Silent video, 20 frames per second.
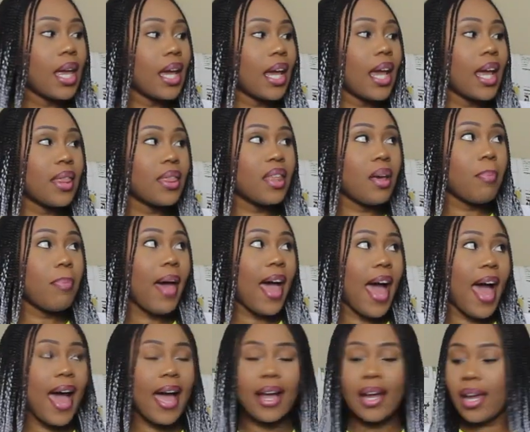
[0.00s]
in the
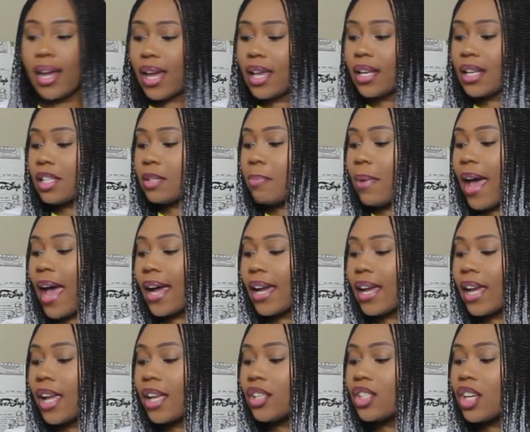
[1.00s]
pack, in its
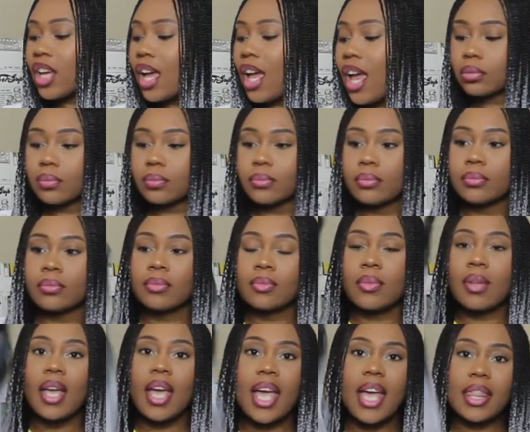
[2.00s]
package.
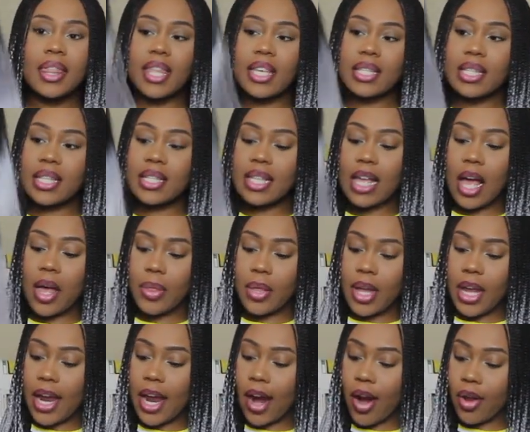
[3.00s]
And this is how
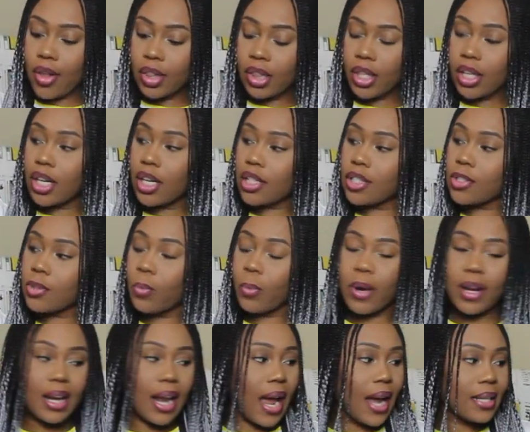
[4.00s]
the hair looks
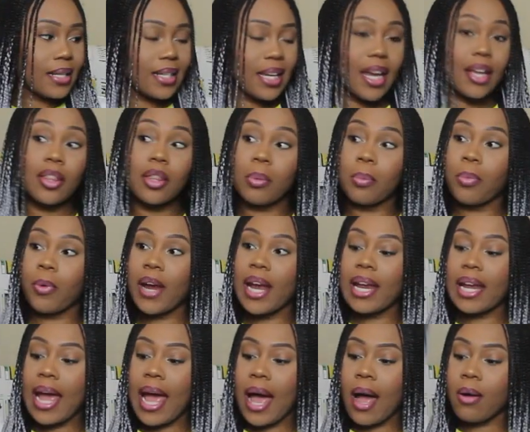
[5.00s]
when I take the
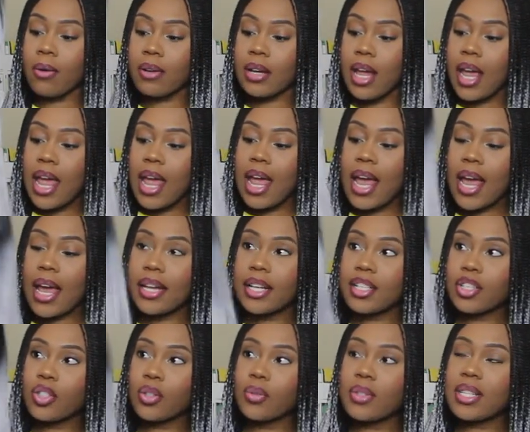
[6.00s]
braid out and
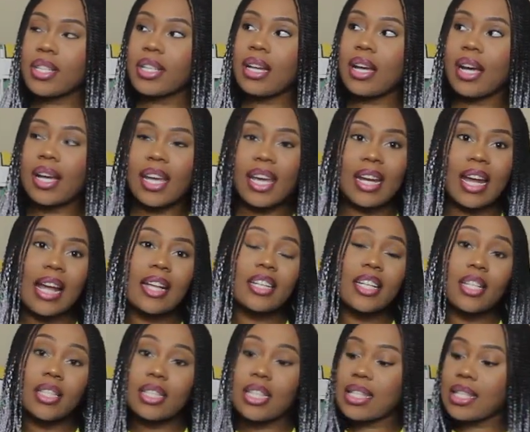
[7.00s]
it's loose. And again,
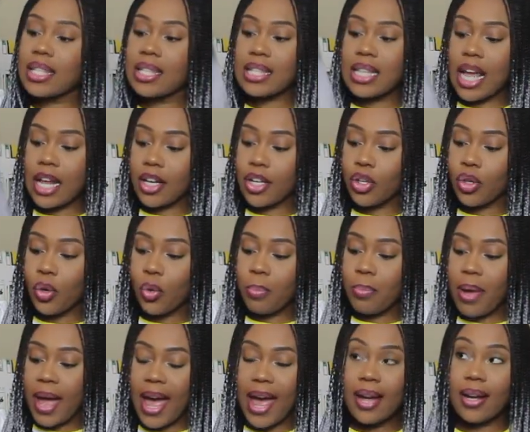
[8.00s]
this is not a new
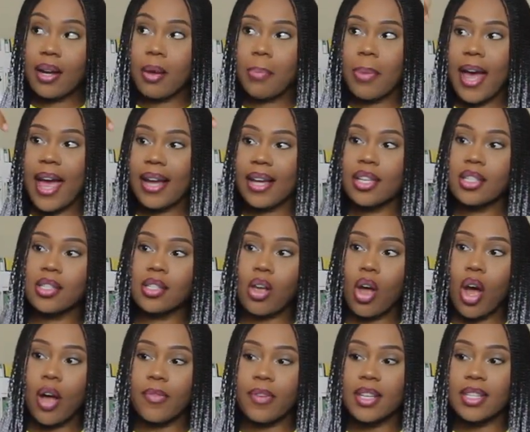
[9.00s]
pack. A pack is
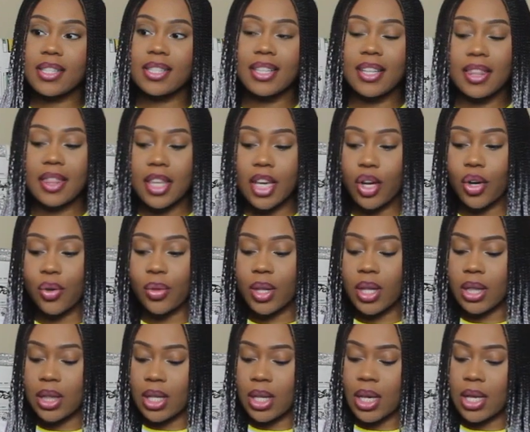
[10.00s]
obviously thicker
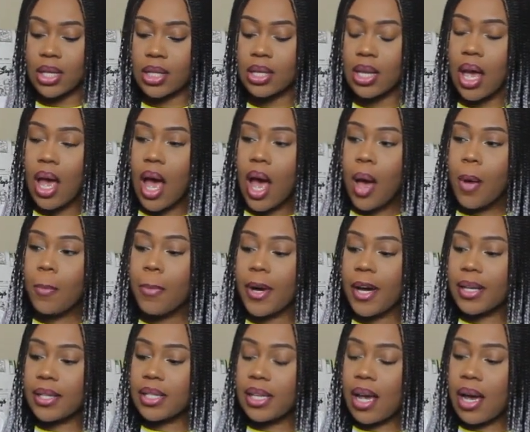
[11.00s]
than this,
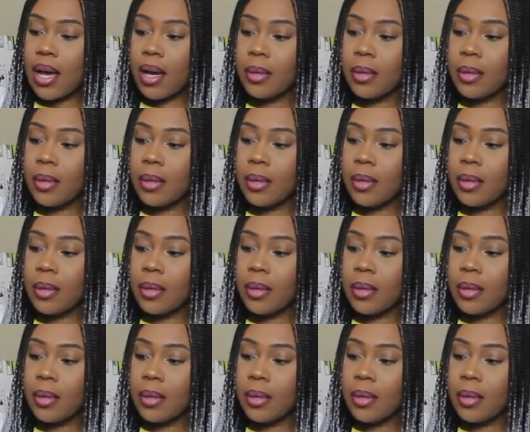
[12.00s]
but